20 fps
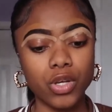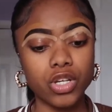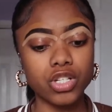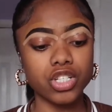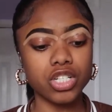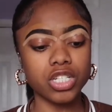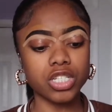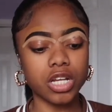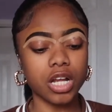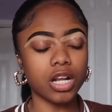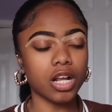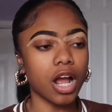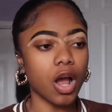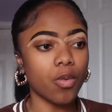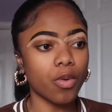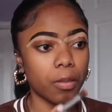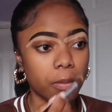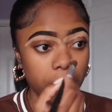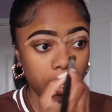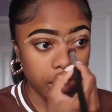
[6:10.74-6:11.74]
you're just starting out
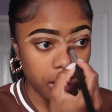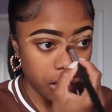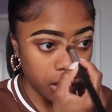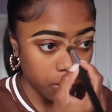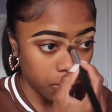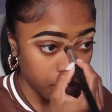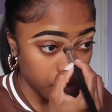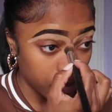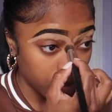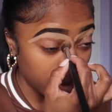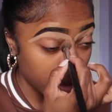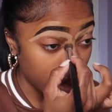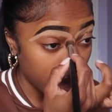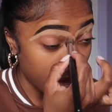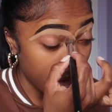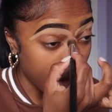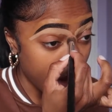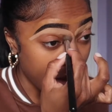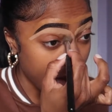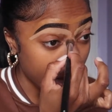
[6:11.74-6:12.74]
with makeup,
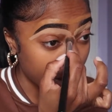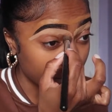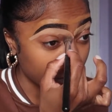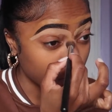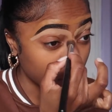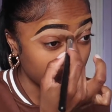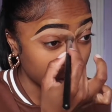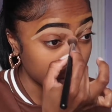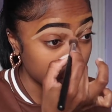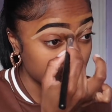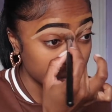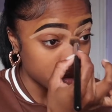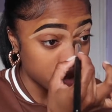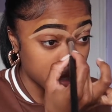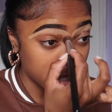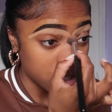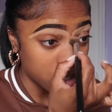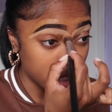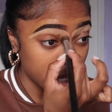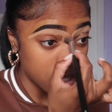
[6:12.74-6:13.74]
I really do
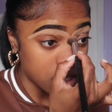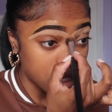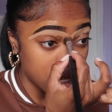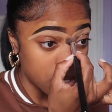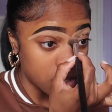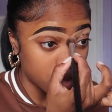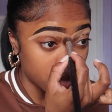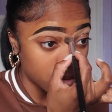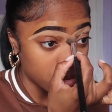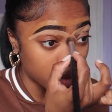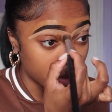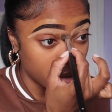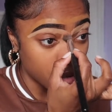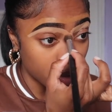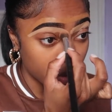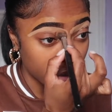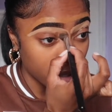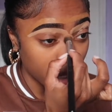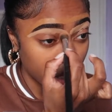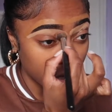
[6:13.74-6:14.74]
suggest that you
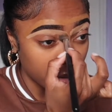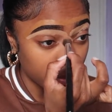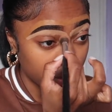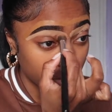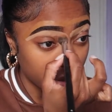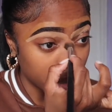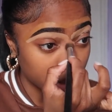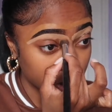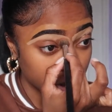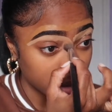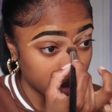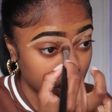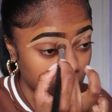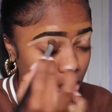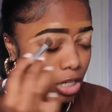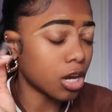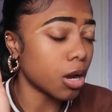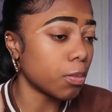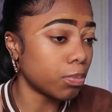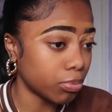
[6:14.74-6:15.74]
go get your brush.
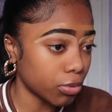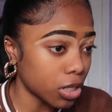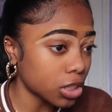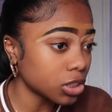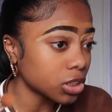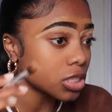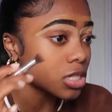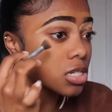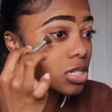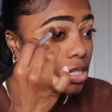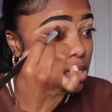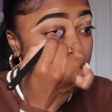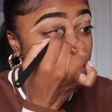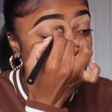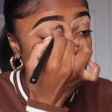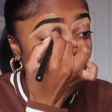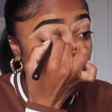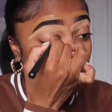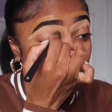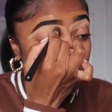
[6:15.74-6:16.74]
Brushes
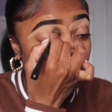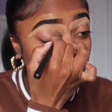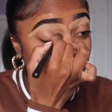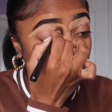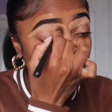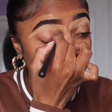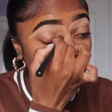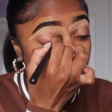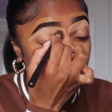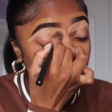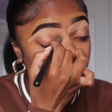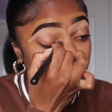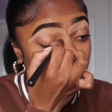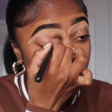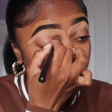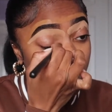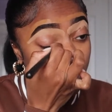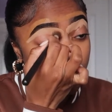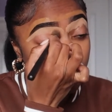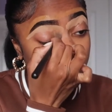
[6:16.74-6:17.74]
are a very important
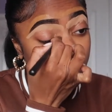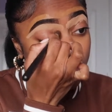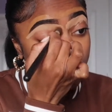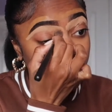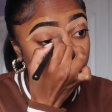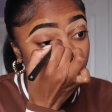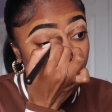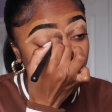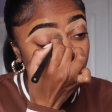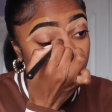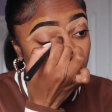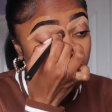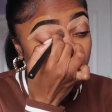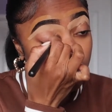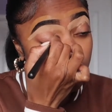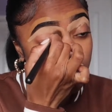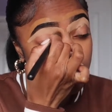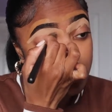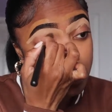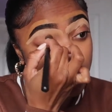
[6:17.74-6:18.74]
part in how your
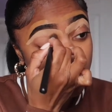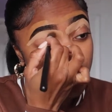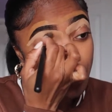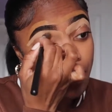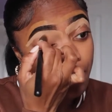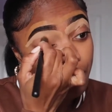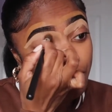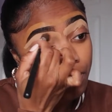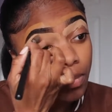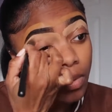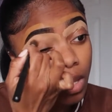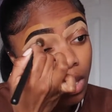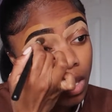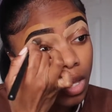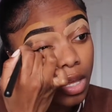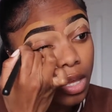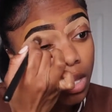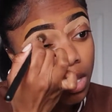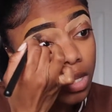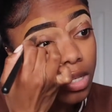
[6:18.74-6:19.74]
makeup comes out.
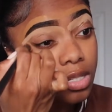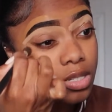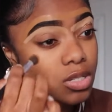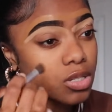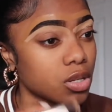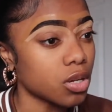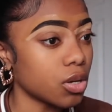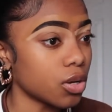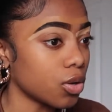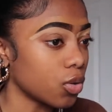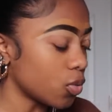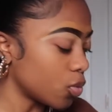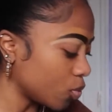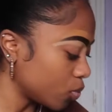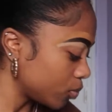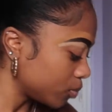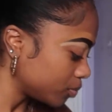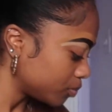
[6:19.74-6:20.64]
So